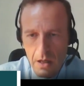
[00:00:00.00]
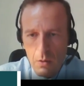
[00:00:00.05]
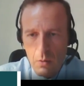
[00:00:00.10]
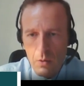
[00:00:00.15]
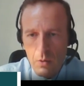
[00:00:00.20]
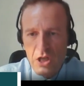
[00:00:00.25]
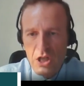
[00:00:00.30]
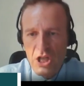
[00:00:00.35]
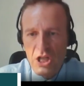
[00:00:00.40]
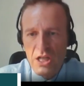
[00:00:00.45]

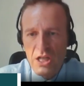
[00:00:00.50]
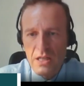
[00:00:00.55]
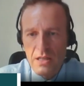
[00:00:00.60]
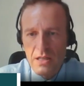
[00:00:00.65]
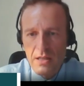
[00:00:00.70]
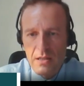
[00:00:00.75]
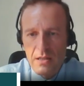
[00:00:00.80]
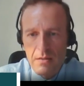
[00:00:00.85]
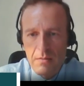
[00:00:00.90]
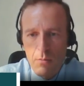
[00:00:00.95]
which
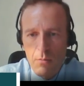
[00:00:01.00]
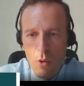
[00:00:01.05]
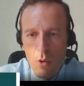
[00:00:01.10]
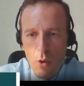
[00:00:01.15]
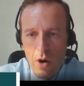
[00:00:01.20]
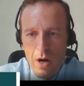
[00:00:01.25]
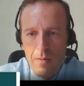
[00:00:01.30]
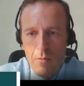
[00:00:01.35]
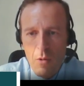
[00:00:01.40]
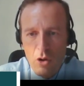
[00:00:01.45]
is
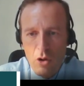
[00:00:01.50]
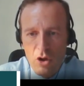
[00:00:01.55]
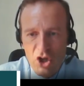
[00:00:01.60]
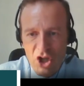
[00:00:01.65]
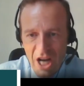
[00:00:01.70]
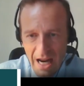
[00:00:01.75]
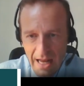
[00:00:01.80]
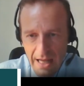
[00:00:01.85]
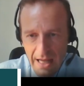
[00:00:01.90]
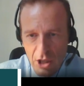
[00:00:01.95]
more and more
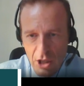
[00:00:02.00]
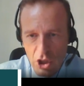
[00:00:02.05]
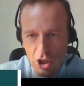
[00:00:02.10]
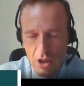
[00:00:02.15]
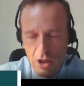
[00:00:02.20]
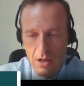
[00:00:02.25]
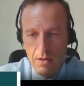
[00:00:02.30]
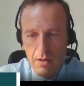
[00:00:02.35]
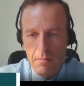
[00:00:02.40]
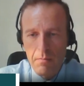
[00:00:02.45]
challenged
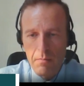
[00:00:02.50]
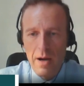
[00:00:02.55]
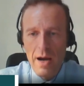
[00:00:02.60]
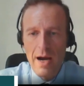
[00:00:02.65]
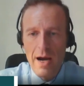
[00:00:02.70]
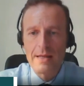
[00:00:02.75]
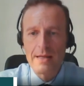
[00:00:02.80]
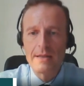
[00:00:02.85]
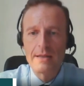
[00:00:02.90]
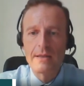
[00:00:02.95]

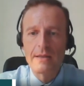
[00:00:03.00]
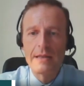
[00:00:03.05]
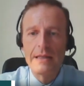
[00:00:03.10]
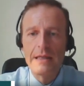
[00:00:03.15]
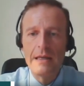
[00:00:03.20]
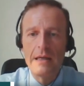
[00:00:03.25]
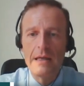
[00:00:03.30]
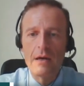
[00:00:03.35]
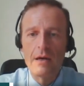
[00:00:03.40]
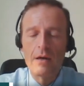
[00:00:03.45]
by
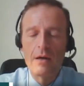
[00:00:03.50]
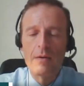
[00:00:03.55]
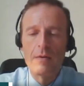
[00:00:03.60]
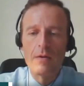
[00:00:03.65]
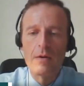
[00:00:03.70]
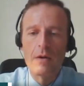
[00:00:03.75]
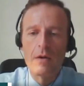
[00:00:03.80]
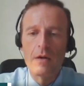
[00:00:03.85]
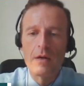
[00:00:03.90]
the